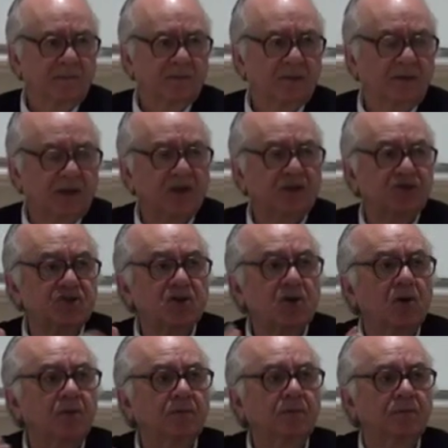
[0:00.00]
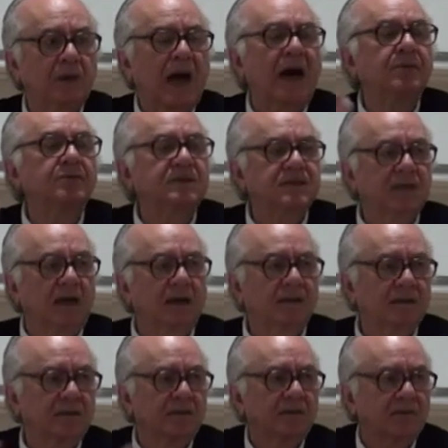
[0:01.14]
So there is no outside
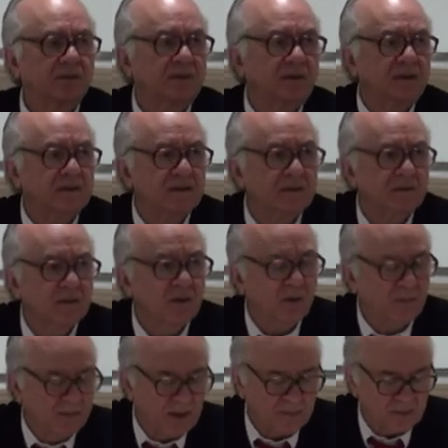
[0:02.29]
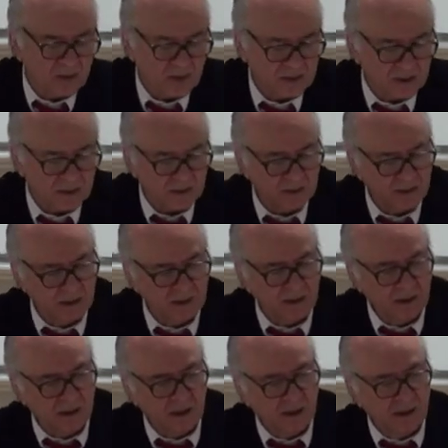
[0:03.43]
to this European project.
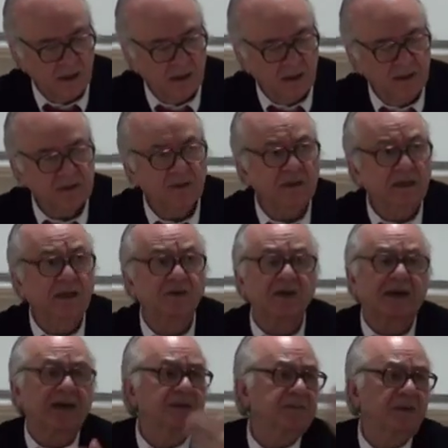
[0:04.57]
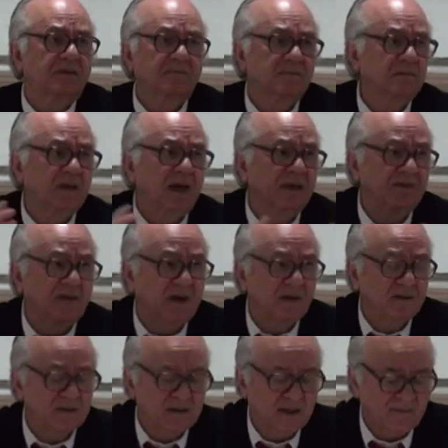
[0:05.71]
So the critique has been done by
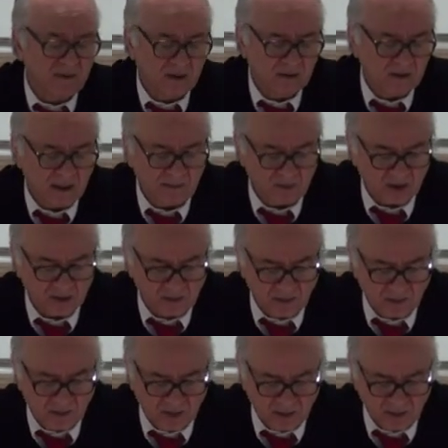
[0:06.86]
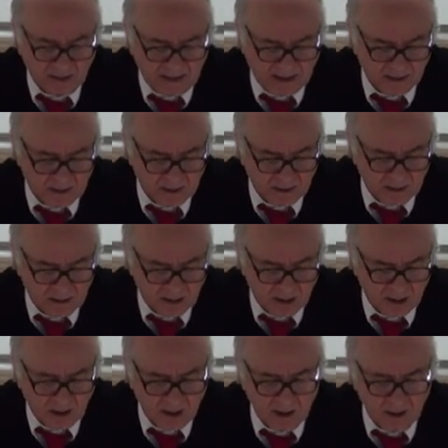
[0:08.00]
several. I'm not going into that
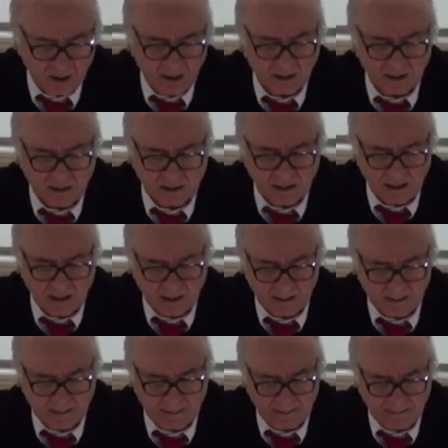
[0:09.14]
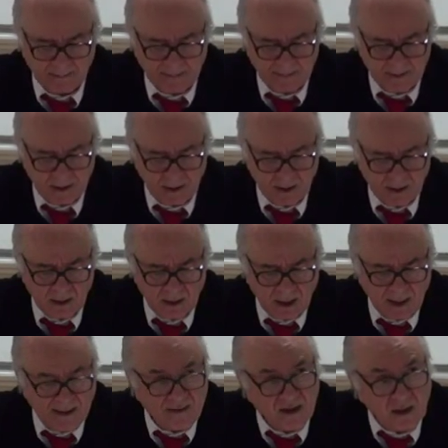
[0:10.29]
uh, in detail.
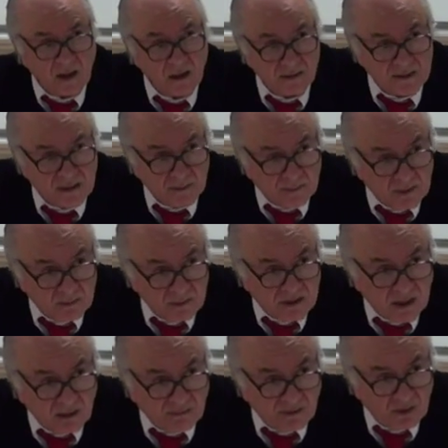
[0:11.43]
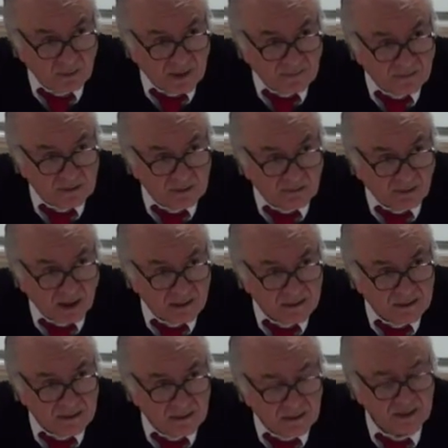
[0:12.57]
Another concept which I think we have to
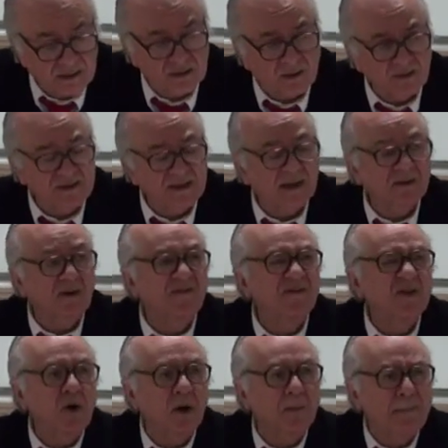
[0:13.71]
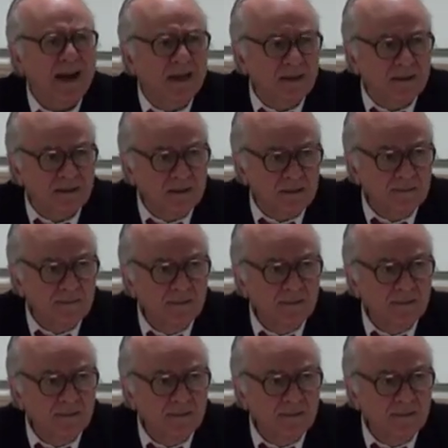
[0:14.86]
address is the concept of normality.